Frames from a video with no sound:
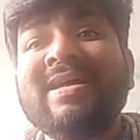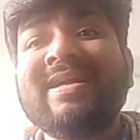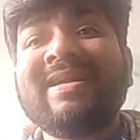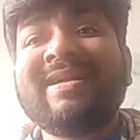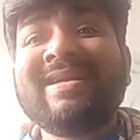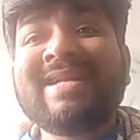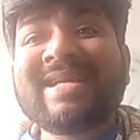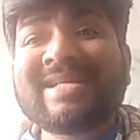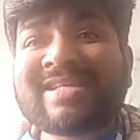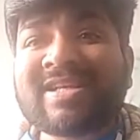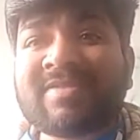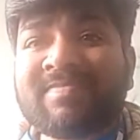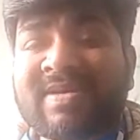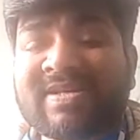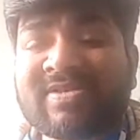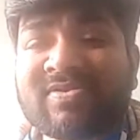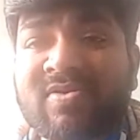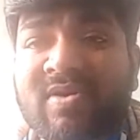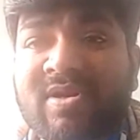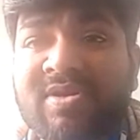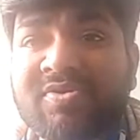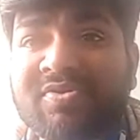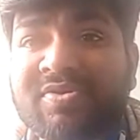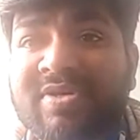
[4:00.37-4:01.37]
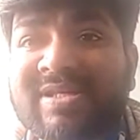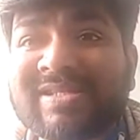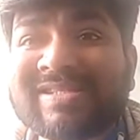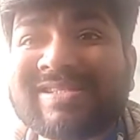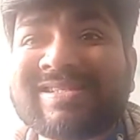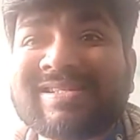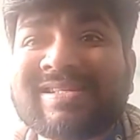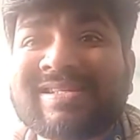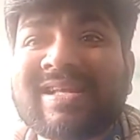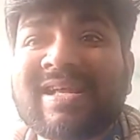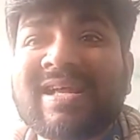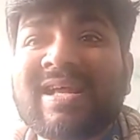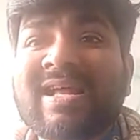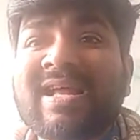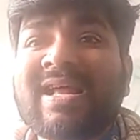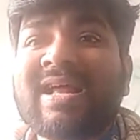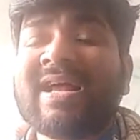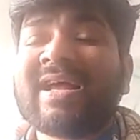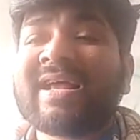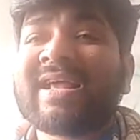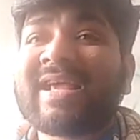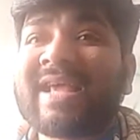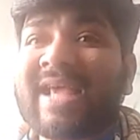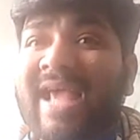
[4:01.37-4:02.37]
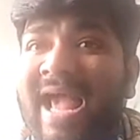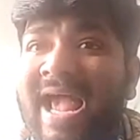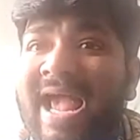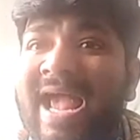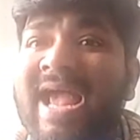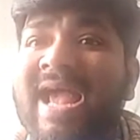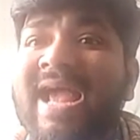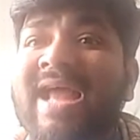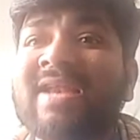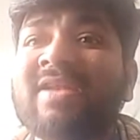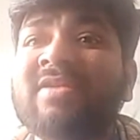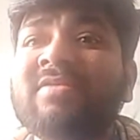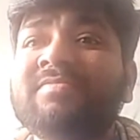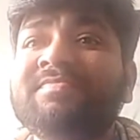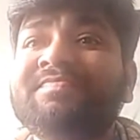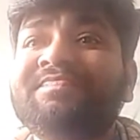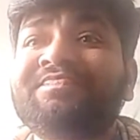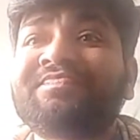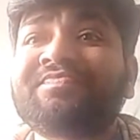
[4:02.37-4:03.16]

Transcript: nature-based solutions can